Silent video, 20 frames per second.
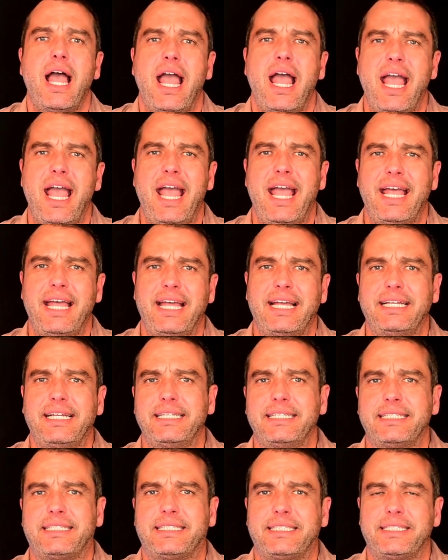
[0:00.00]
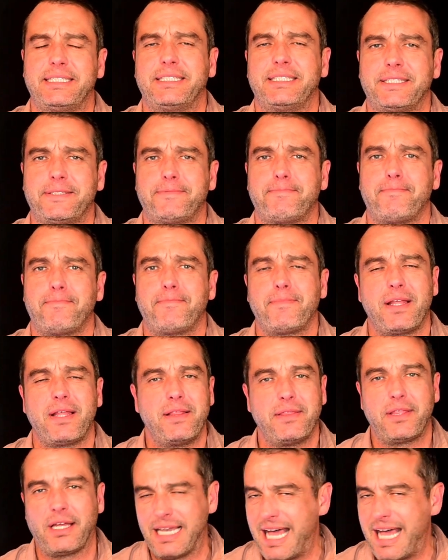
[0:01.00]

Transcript: And the